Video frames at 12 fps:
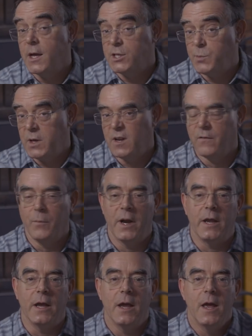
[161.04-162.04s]
And speaking of
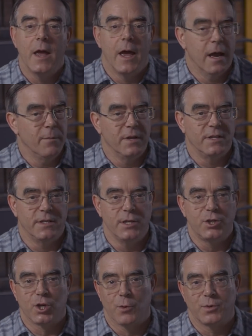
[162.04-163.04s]
money,
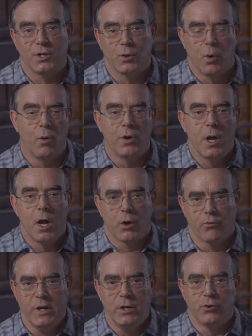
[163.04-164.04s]
NBC chirps that, quote,
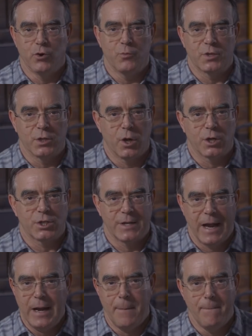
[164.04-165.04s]
green groups launched
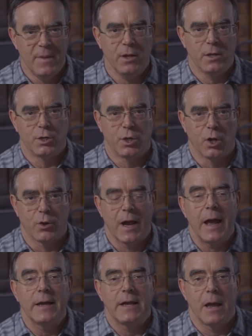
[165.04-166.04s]
$10 million
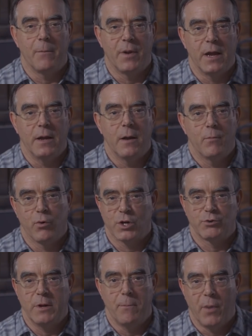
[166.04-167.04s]
ad campaign
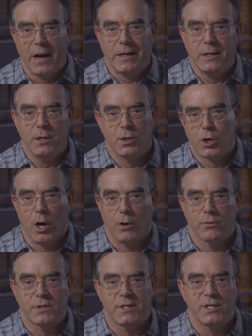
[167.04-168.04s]
pressuring Biden
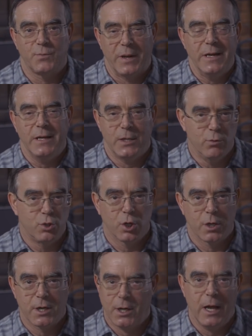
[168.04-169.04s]
Congress to spend huge
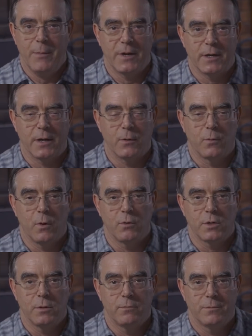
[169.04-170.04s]
on climate, end quote.